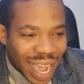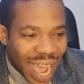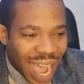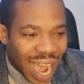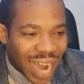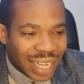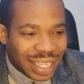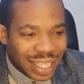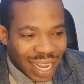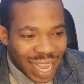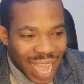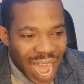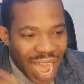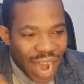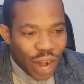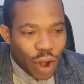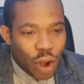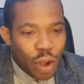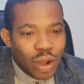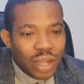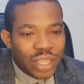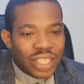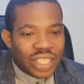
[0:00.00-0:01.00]
And
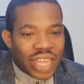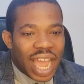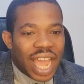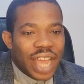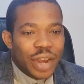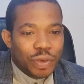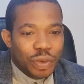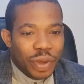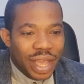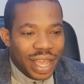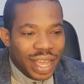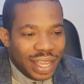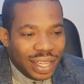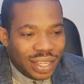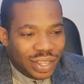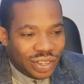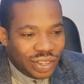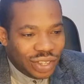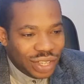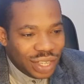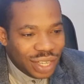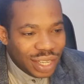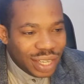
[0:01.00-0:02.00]
alongside
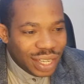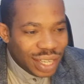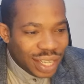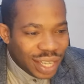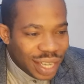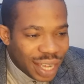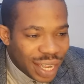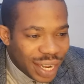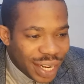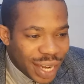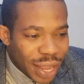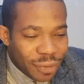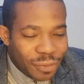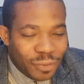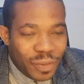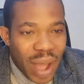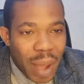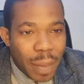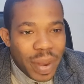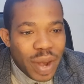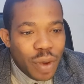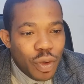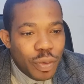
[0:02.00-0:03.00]
ways, the
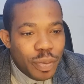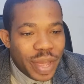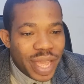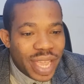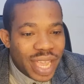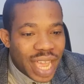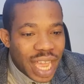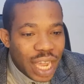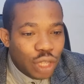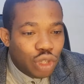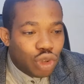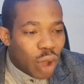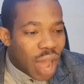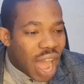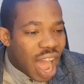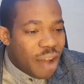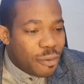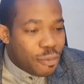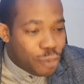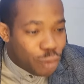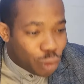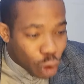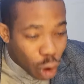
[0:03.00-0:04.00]
family will begin to
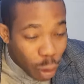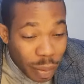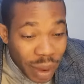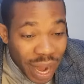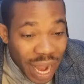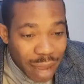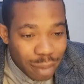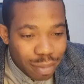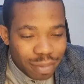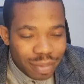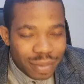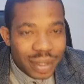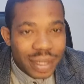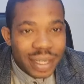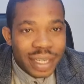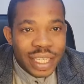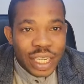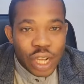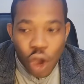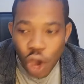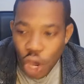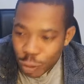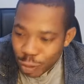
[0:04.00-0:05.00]
have problem.
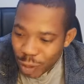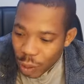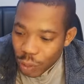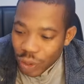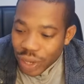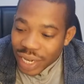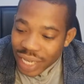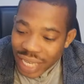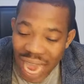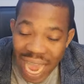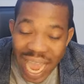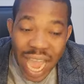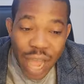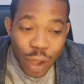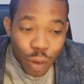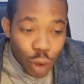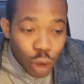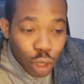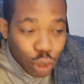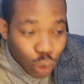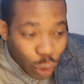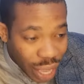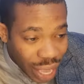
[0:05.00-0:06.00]
The husband will die
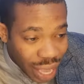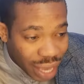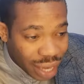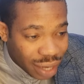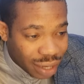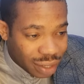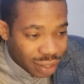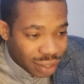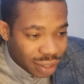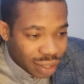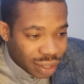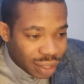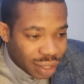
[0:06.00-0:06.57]
and go to hell.